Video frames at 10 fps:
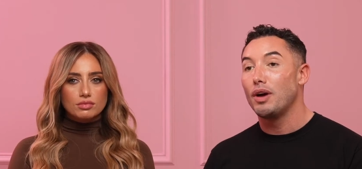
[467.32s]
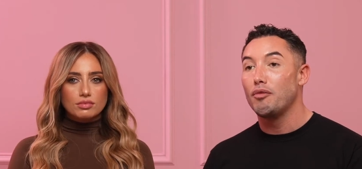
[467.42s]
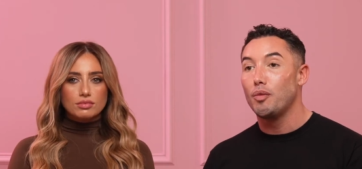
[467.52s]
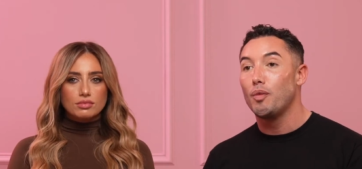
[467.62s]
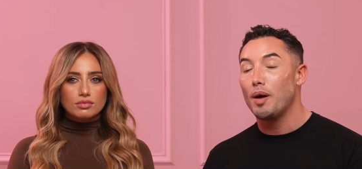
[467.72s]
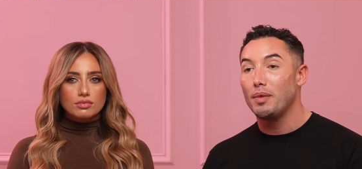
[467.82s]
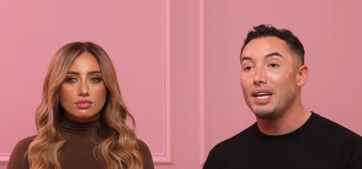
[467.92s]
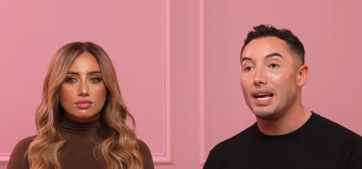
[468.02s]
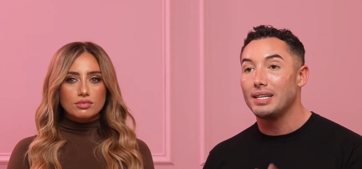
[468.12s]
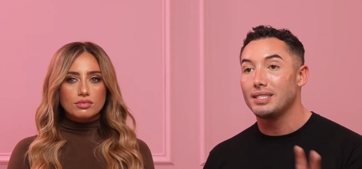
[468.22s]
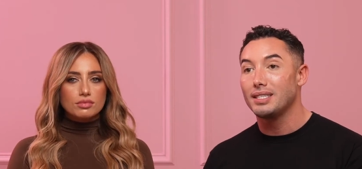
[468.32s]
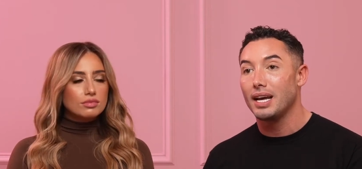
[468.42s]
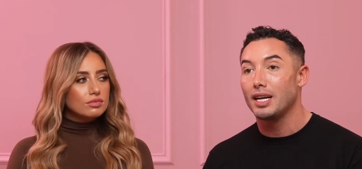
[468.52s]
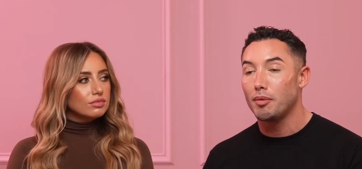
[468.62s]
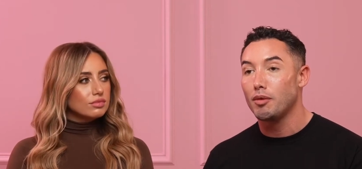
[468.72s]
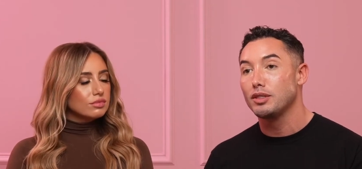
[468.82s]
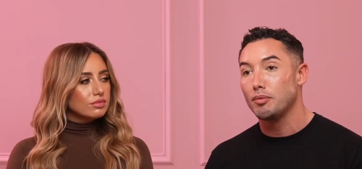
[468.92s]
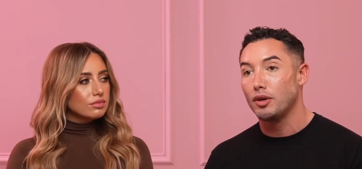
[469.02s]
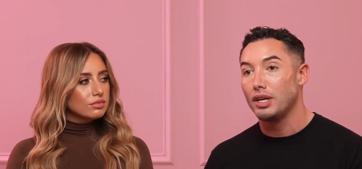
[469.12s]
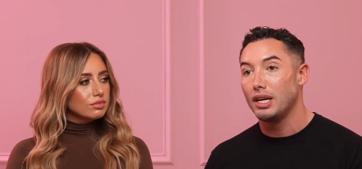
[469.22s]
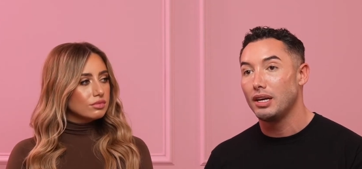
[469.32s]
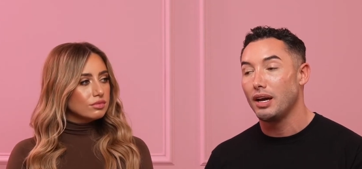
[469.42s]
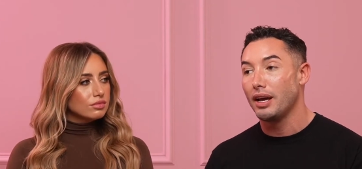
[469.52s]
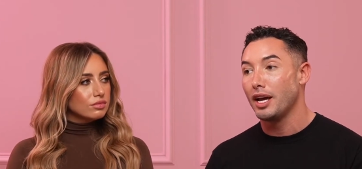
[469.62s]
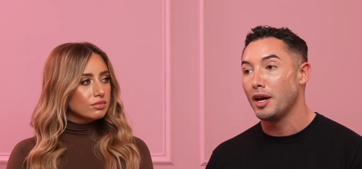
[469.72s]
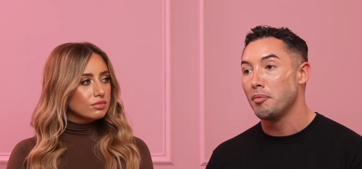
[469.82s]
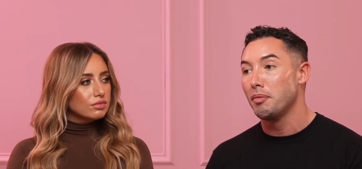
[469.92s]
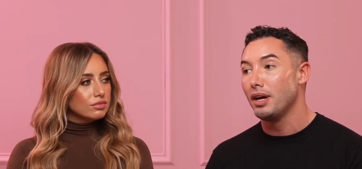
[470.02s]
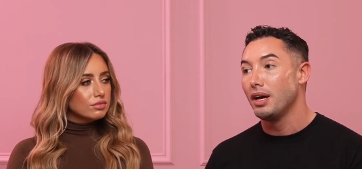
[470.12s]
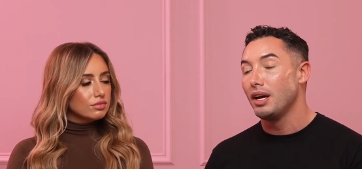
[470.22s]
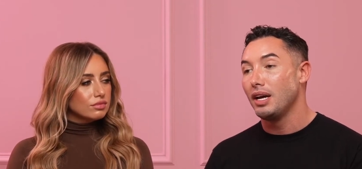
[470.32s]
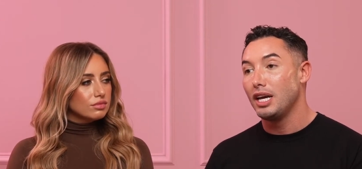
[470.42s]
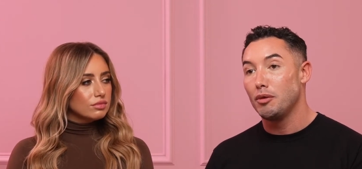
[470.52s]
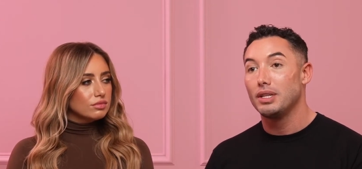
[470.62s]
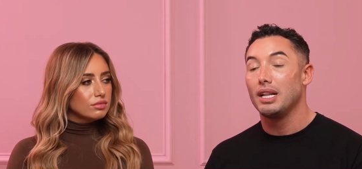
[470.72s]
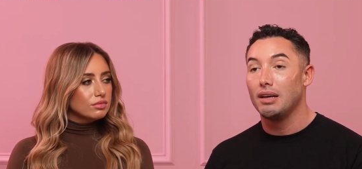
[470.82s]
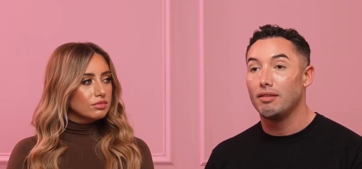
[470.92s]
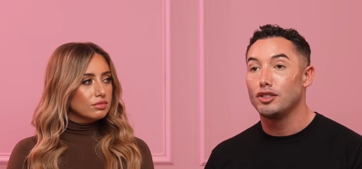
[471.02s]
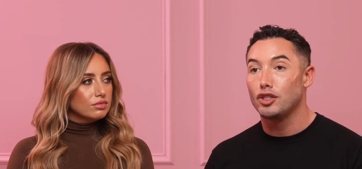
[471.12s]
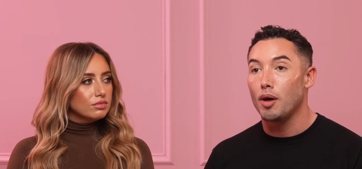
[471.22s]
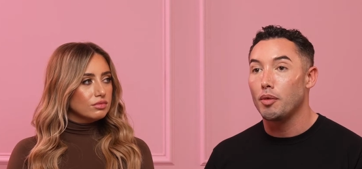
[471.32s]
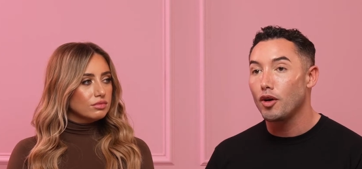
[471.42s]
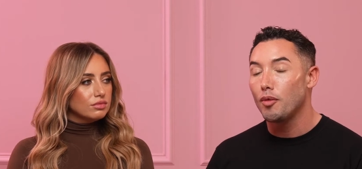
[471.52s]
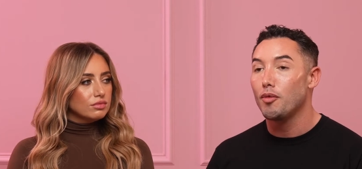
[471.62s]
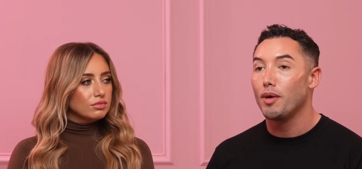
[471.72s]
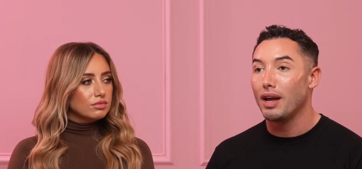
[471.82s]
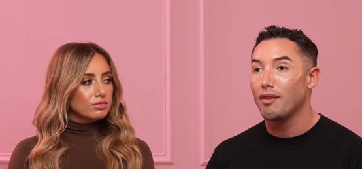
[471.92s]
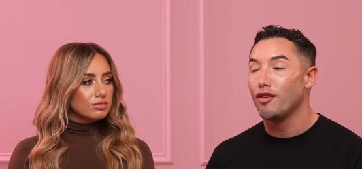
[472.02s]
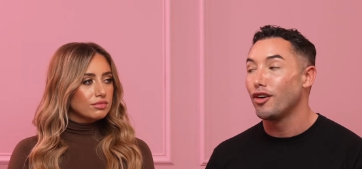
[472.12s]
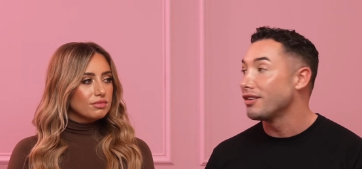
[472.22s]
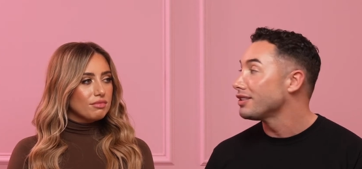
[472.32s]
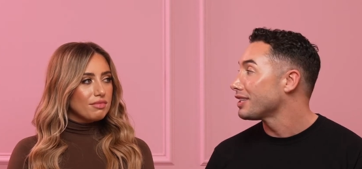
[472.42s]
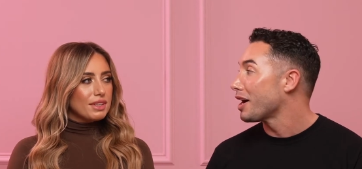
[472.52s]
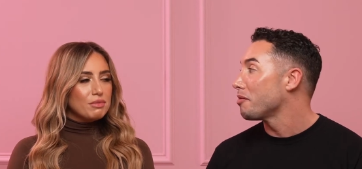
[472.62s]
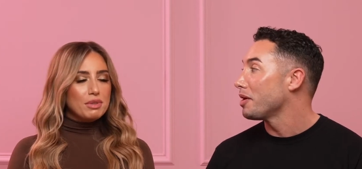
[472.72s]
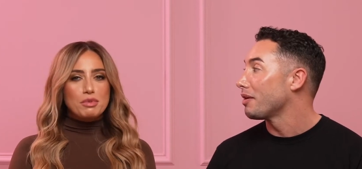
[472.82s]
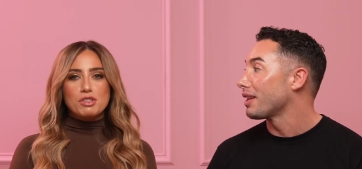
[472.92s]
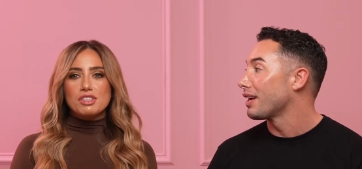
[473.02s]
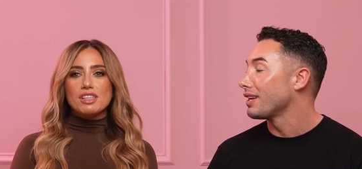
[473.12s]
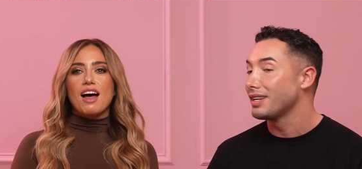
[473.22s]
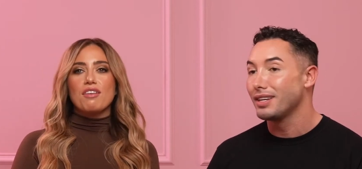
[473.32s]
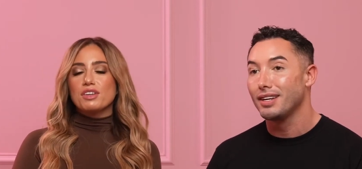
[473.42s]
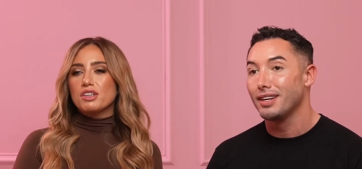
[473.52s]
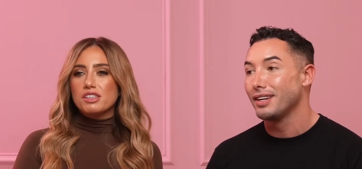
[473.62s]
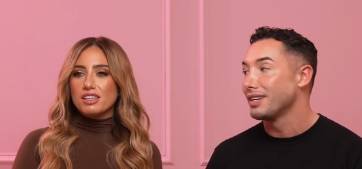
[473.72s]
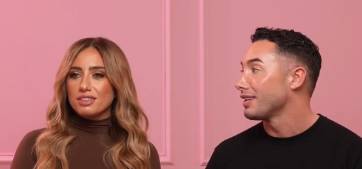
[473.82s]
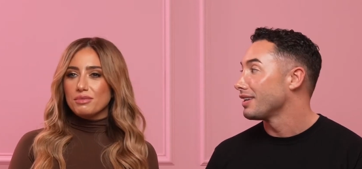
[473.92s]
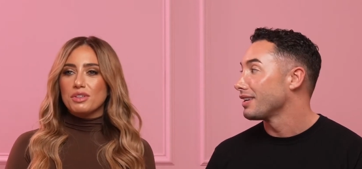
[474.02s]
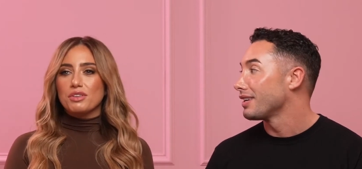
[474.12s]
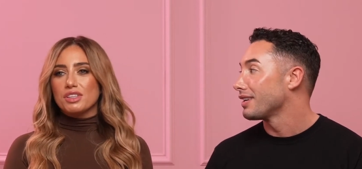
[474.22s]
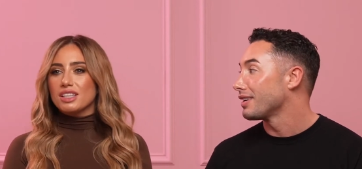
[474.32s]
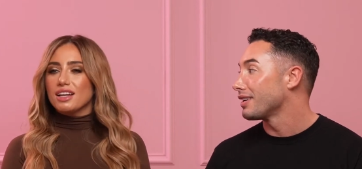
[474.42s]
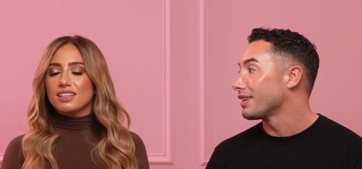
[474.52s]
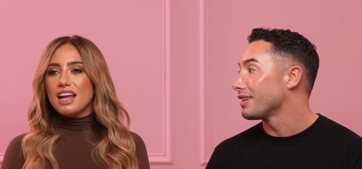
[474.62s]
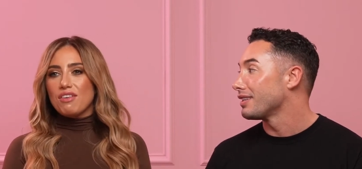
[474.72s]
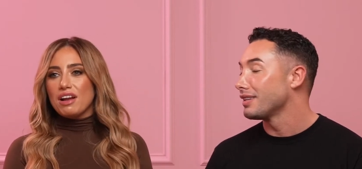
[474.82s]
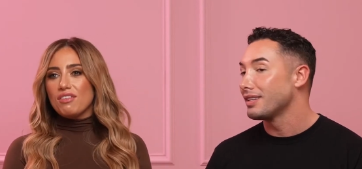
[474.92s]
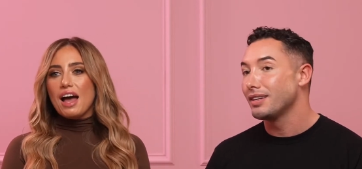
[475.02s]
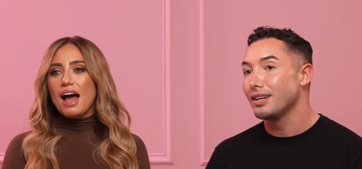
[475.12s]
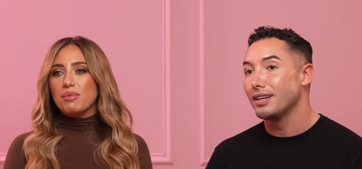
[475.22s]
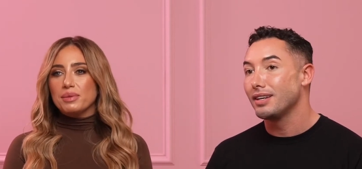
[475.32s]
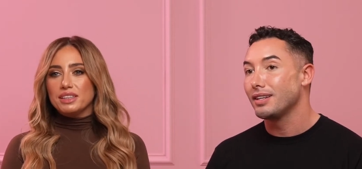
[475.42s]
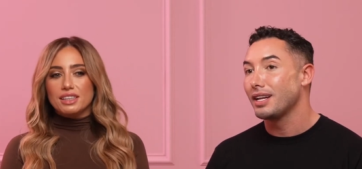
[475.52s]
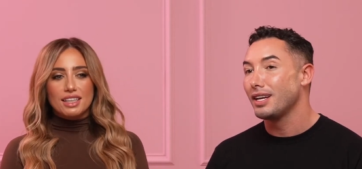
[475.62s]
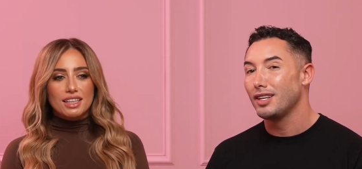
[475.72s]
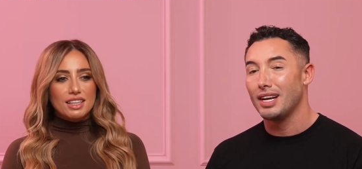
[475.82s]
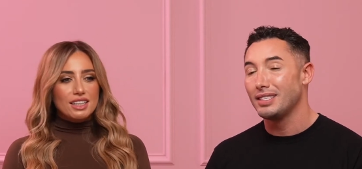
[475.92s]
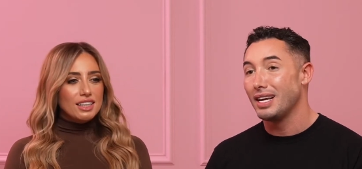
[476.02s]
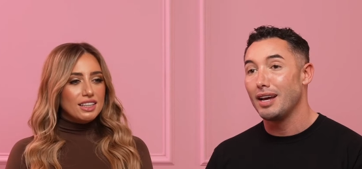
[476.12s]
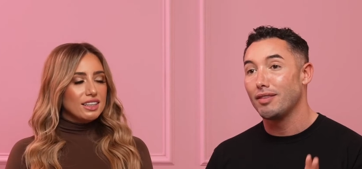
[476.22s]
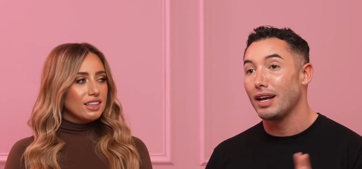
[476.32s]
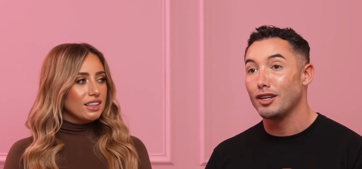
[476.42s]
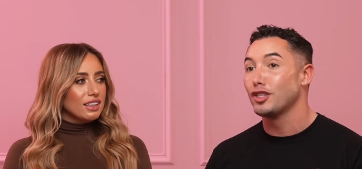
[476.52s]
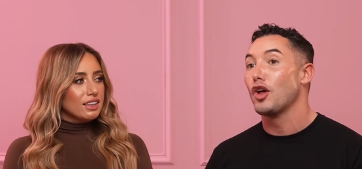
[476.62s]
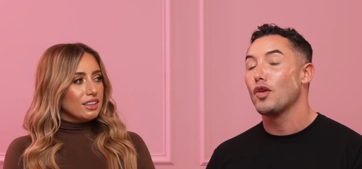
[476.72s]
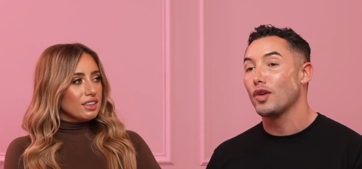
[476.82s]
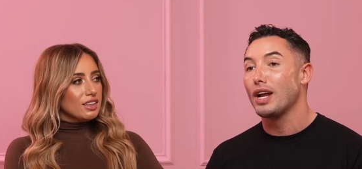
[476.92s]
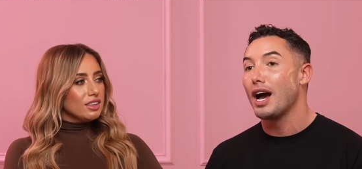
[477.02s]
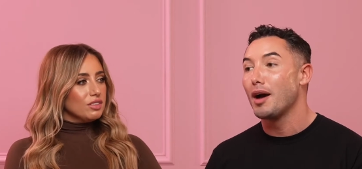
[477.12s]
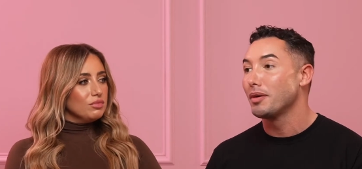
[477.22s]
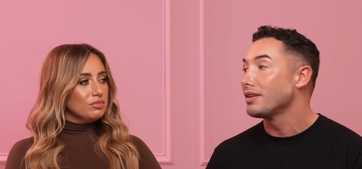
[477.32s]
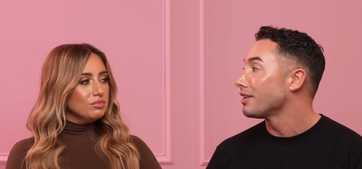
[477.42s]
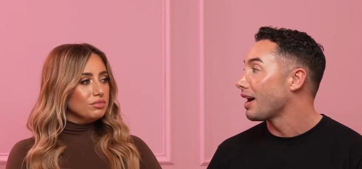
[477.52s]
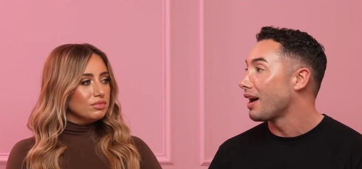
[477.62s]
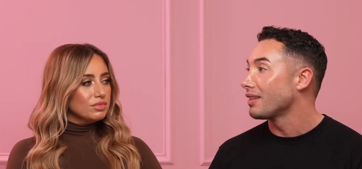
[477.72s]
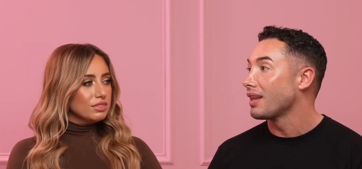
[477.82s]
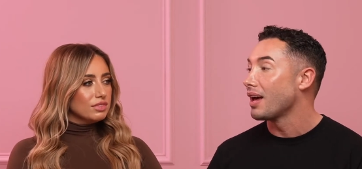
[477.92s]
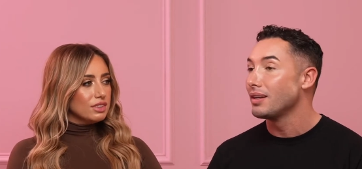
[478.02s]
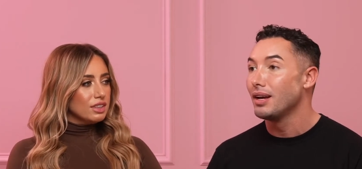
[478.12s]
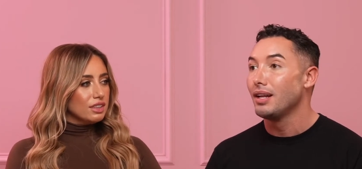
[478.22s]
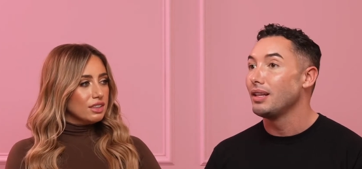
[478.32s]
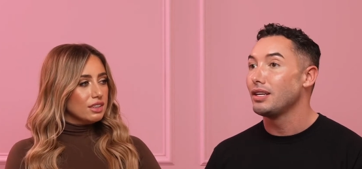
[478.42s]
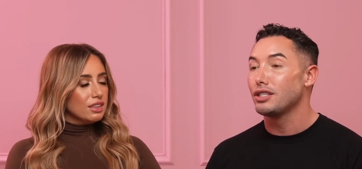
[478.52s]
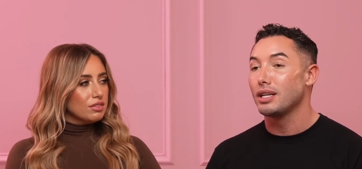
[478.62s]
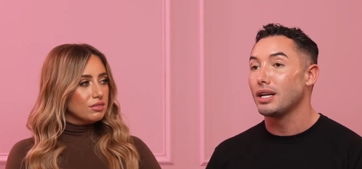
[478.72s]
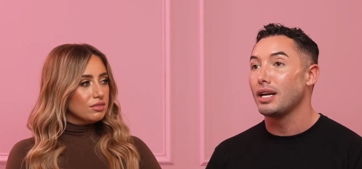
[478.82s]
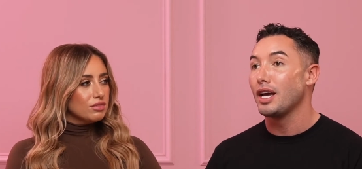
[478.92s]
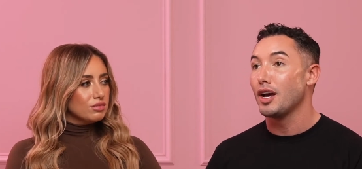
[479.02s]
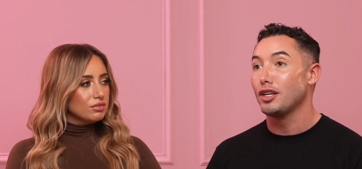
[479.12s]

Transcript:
Speaker 1: if when we hit a certain amount of money. Um, he would leave his job and come and work for us. And we, were, just
Speaker 2: laughing because we thought that never ever happened. Like
Speaker 1: as if like it's not going to happen. And then literally like